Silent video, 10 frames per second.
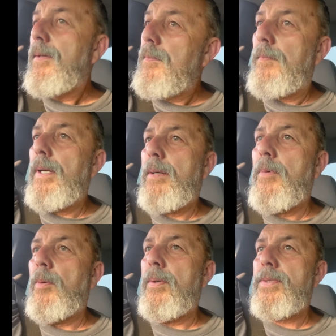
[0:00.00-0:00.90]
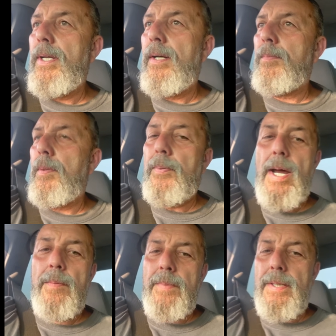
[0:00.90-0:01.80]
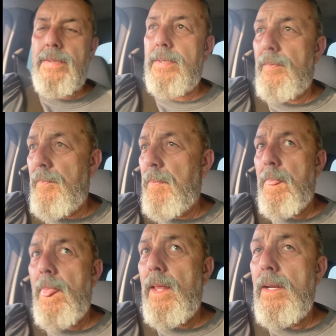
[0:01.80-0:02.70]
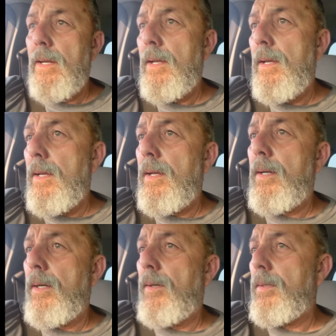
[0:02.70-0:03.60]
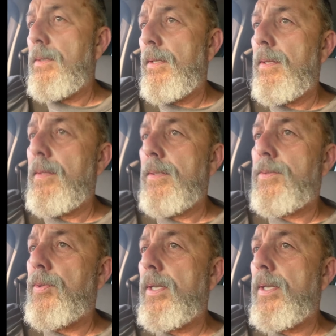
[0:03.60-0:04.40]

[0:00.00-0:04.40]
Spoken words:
But I'm almost there. The problem is, you know, this truck